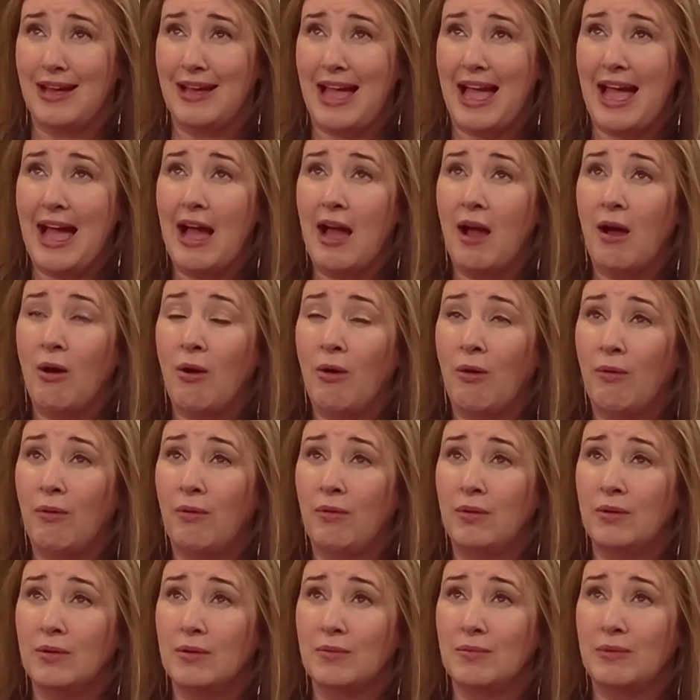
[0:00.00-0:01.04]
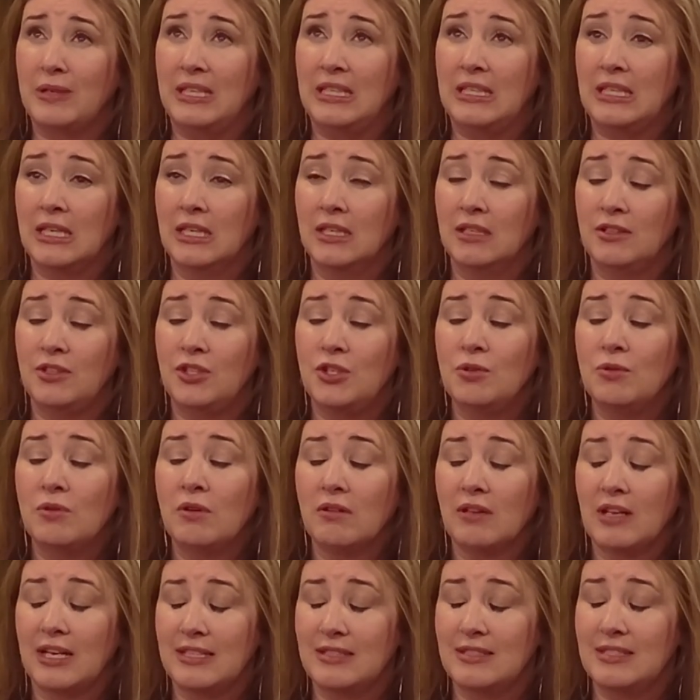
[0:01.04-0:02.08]
how we can
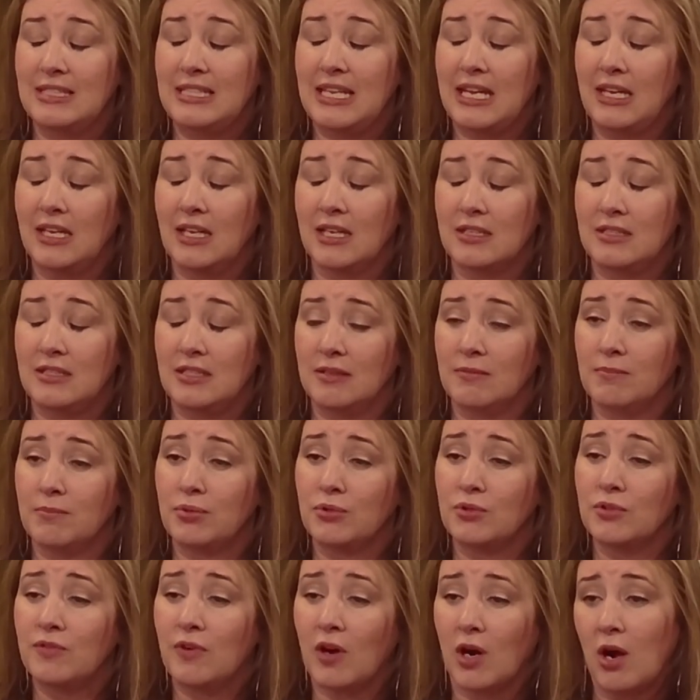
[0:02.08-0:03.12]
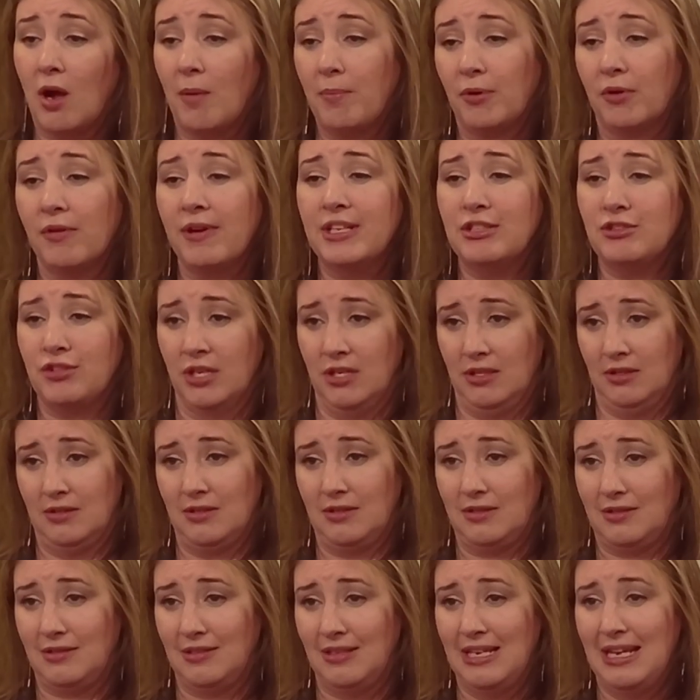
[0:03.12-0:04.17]
utilize data to improve our
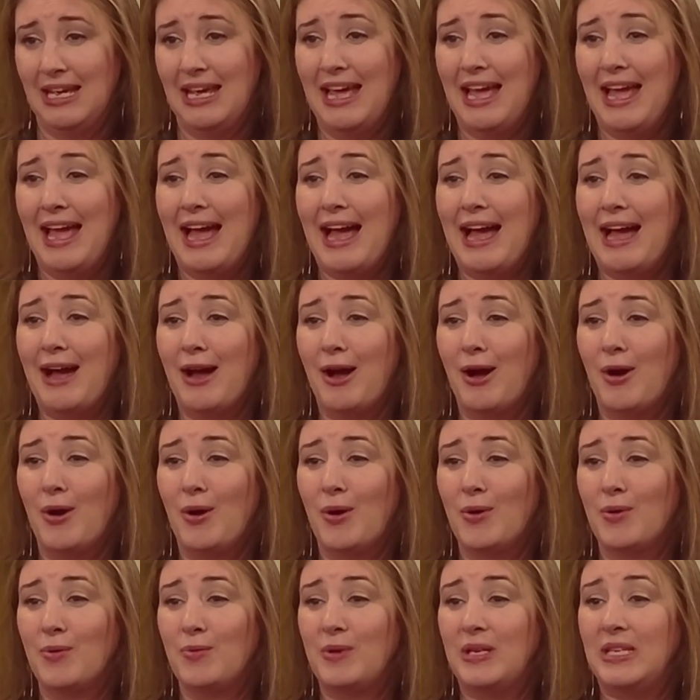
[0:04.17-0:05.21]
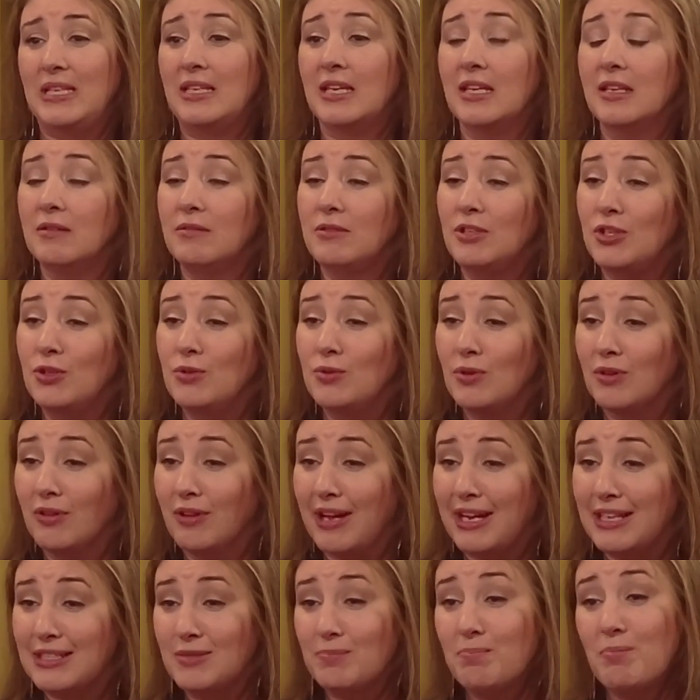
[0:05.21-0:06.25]
operations, how we can
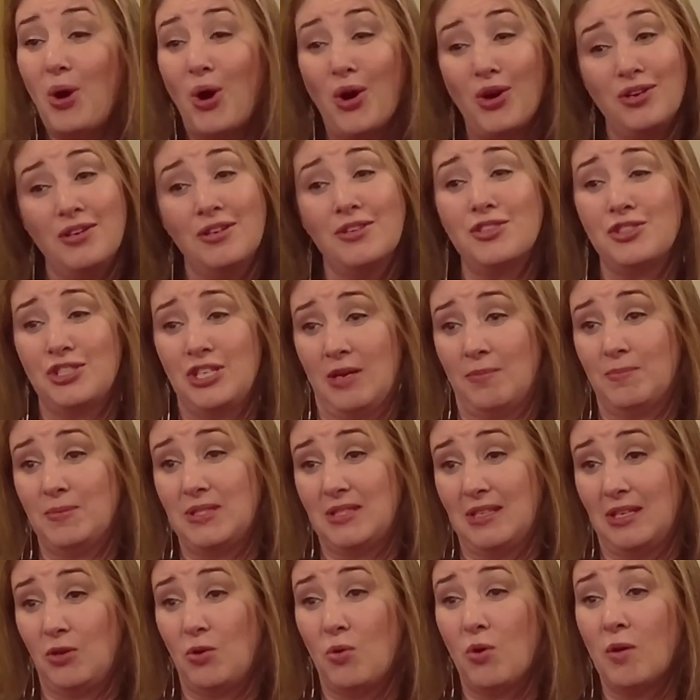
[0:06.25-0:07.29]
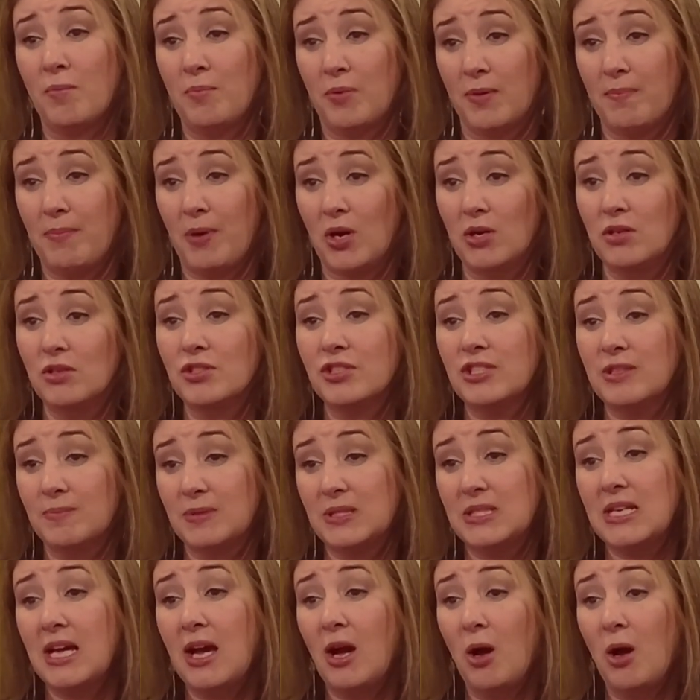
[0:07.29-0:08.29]
utilize partnerships like corporate partnerships to